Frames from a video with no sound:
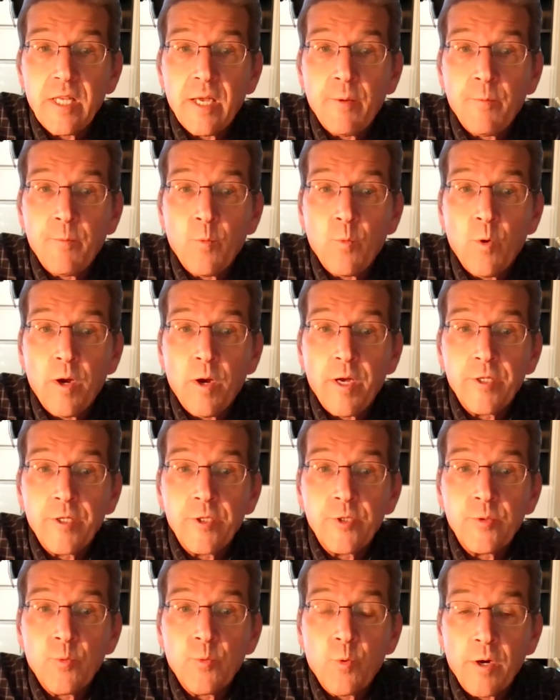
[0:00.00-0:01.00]
that
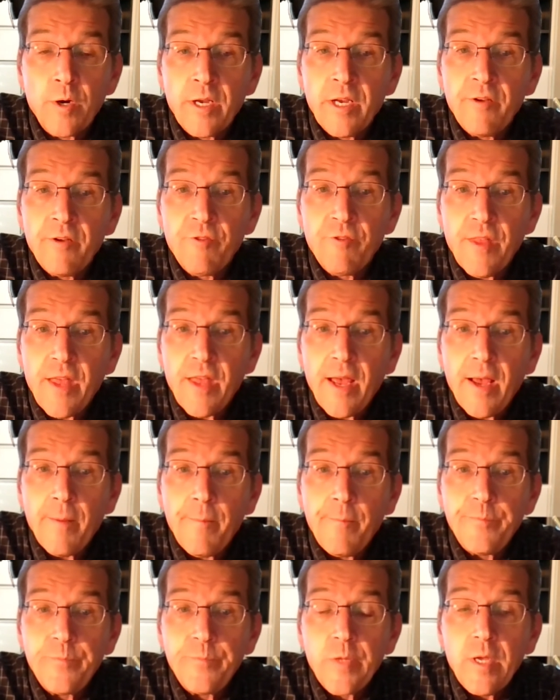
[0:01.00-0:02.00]
was working for
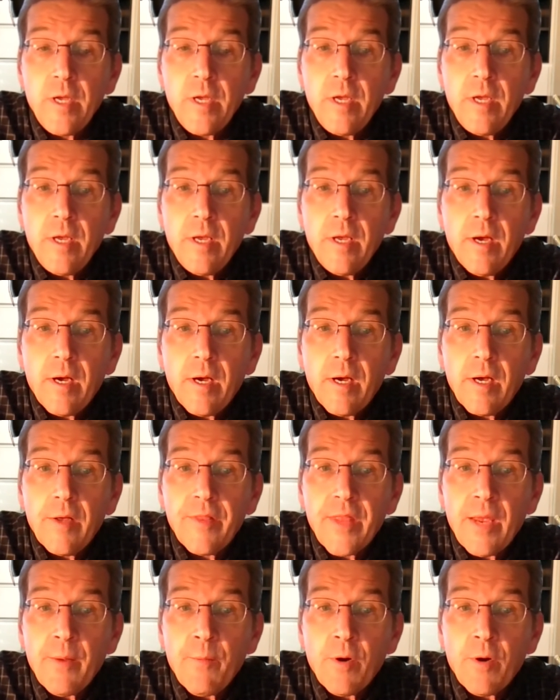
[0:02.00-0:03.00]
them,
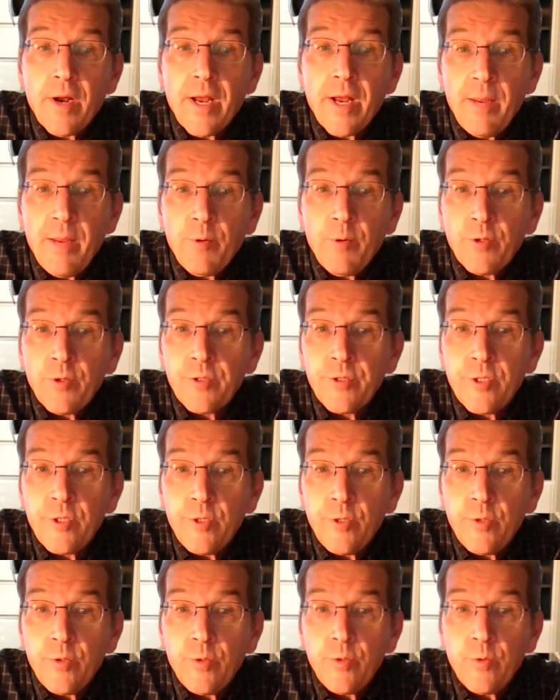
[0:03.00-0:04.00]
they were able
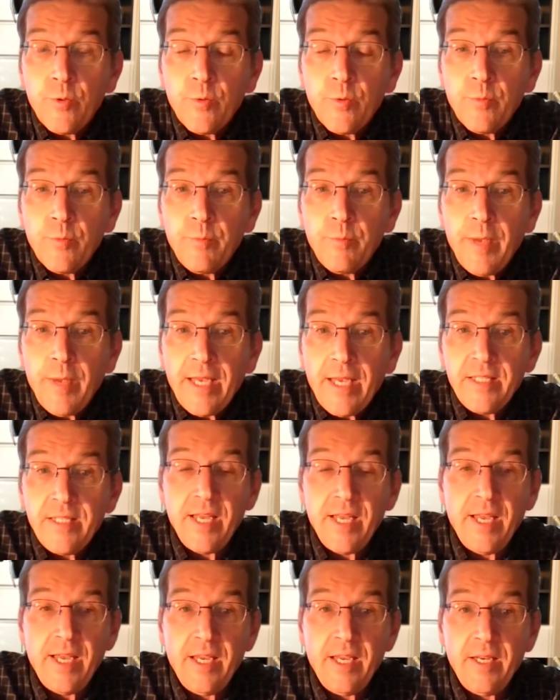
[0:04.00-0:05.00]
to
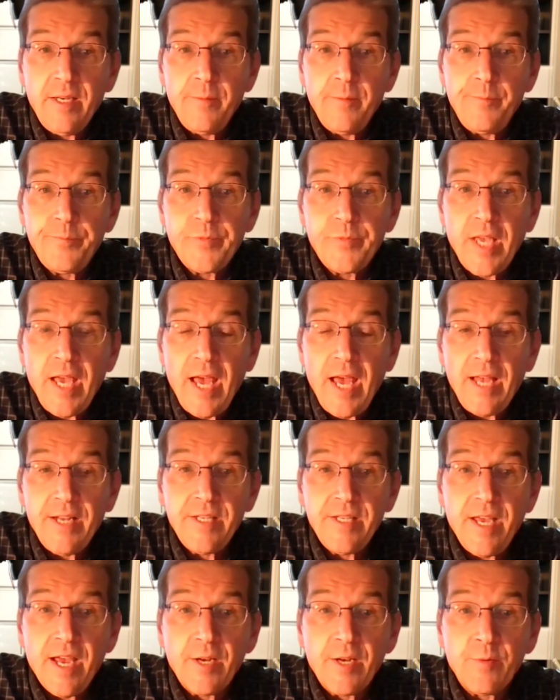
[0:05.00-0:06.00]
maintain
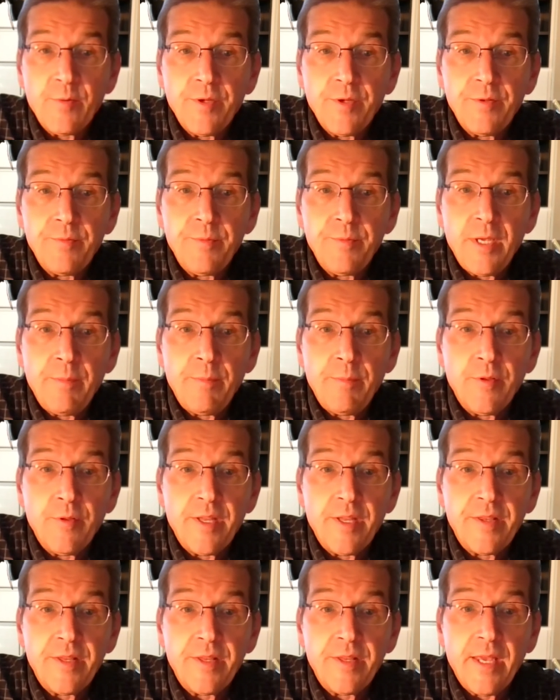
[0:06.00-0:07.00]
contact with people
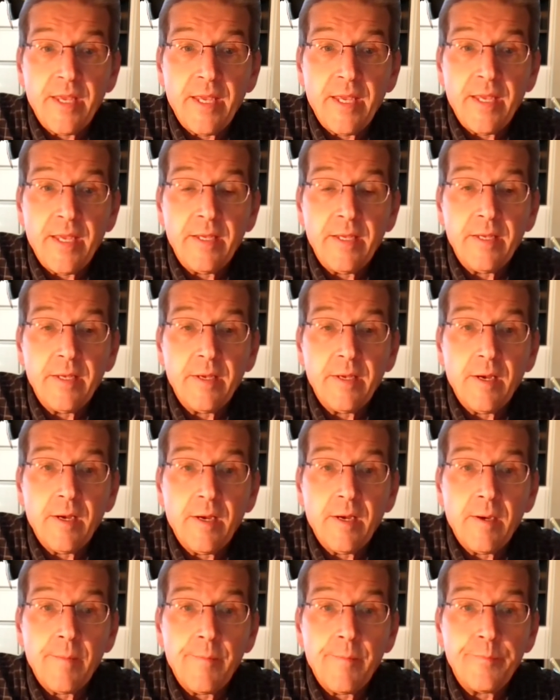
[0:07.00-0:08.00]
that they
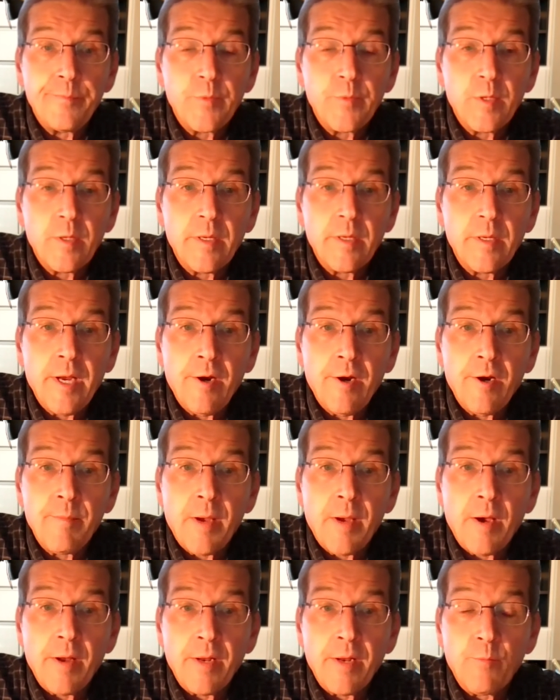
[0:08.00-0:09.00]
cared
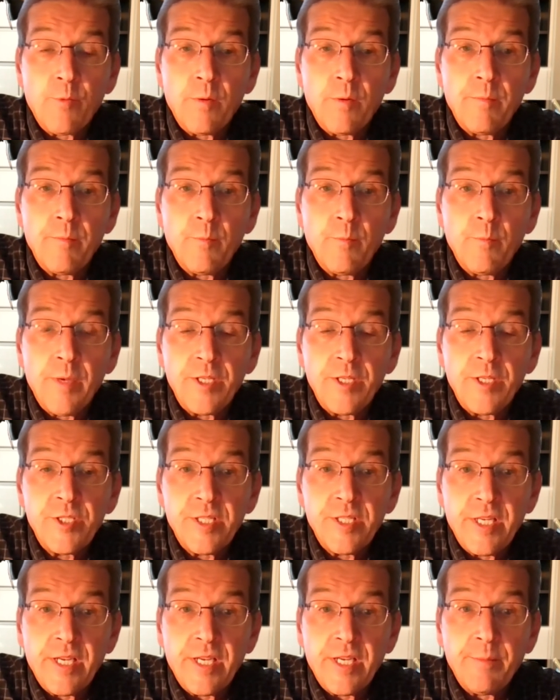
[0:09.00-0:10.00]
about and were
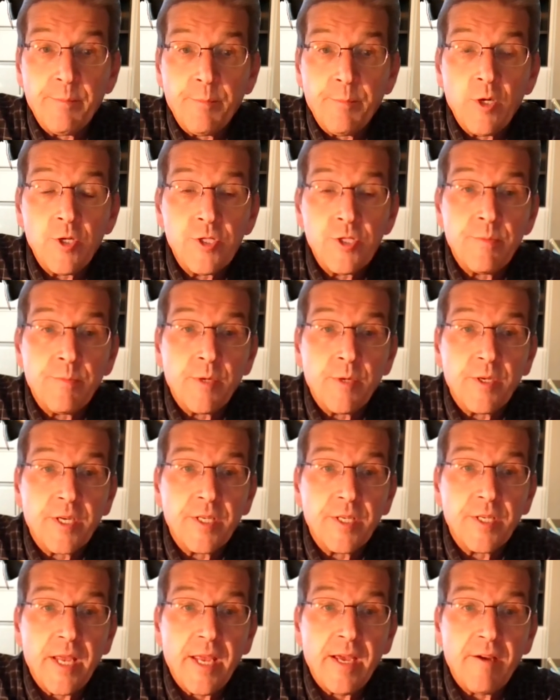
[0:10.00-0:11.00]
missed seeing in person, but
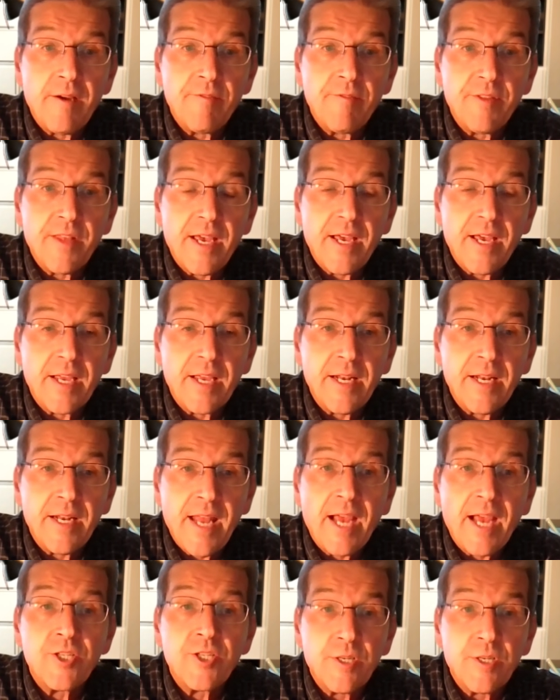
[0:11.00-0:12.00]
could have that
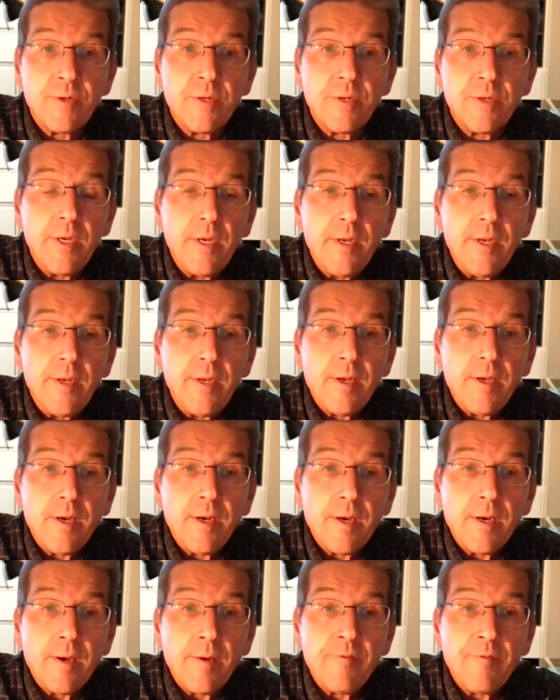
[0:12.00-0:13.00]
connection
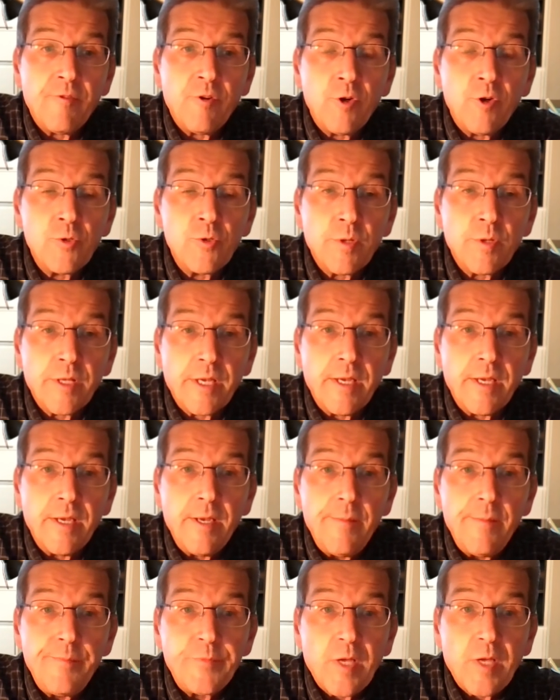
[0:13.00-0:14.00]
virtually.
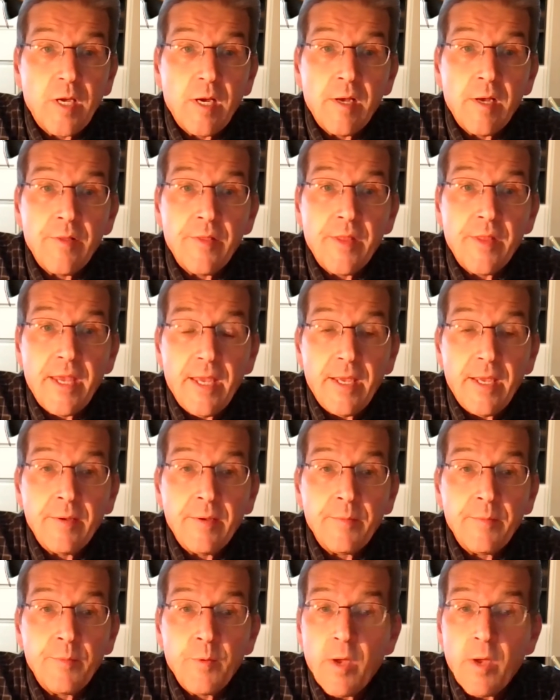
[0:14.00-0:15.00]
They